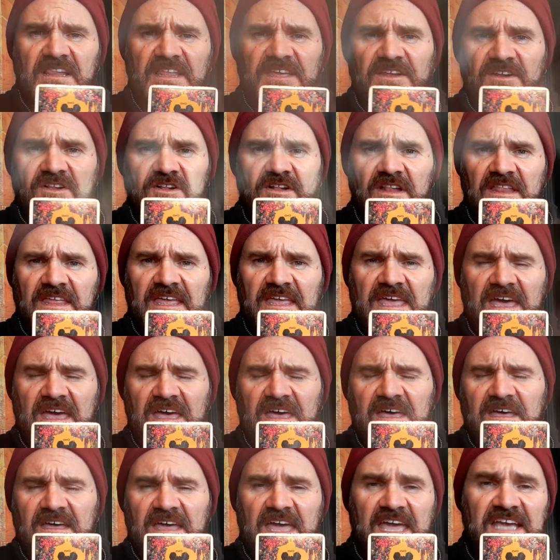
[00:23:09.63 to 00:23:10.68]
little
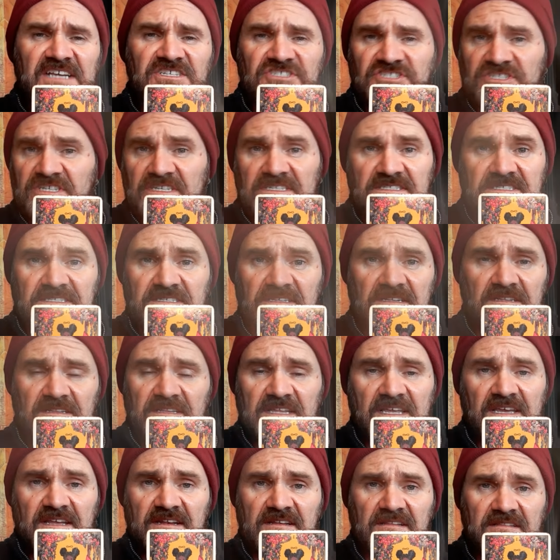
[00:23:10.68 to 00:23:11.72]
uh, anxious
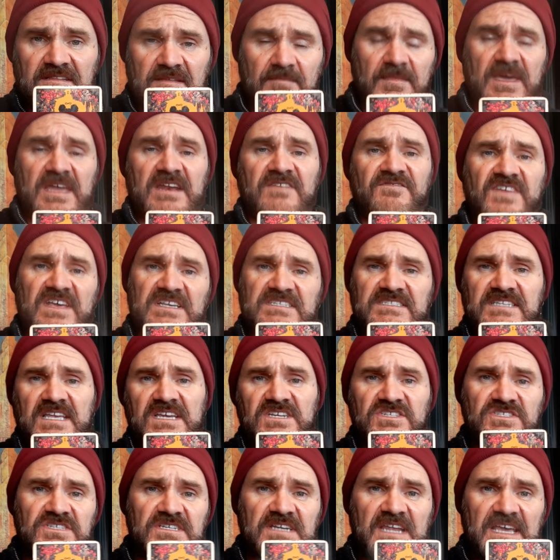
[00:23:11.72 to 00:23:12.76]
that the
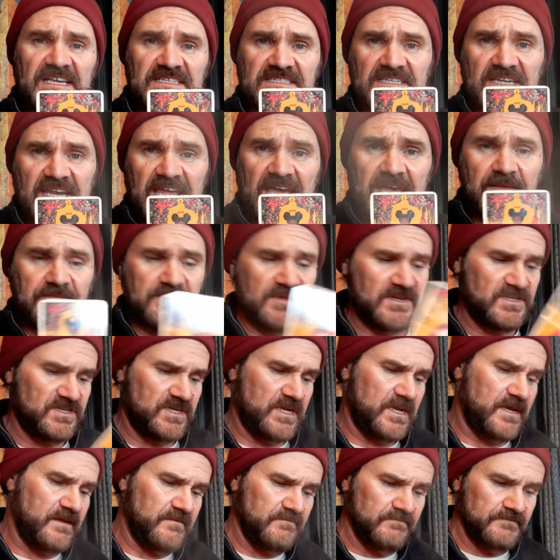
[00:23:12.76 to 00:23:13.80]
manifestation hasn't happened
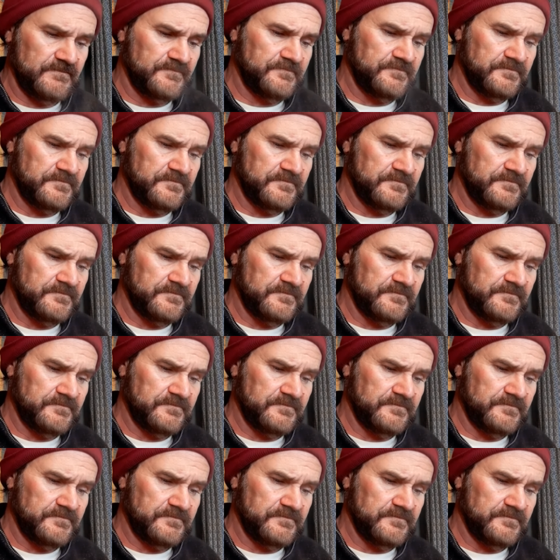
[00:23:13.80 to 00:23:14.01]
yet.